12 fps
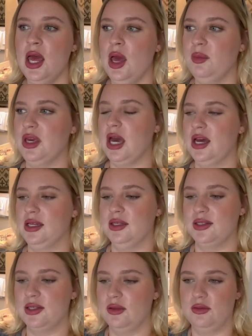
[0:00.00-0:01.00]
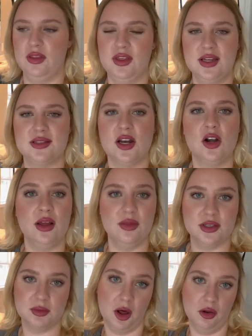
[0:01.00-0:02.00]
because the things that are in
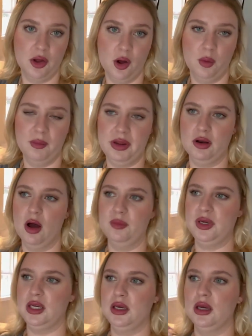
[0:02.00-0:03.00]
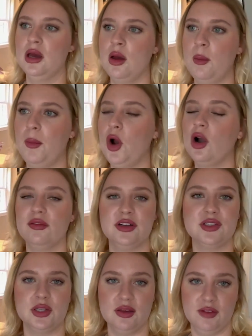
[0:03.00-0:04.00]
this model home may not be
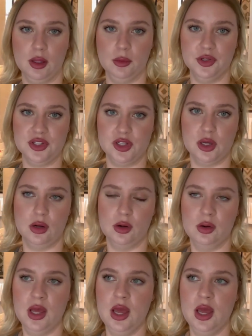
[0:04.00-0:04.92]
perfectly available to you.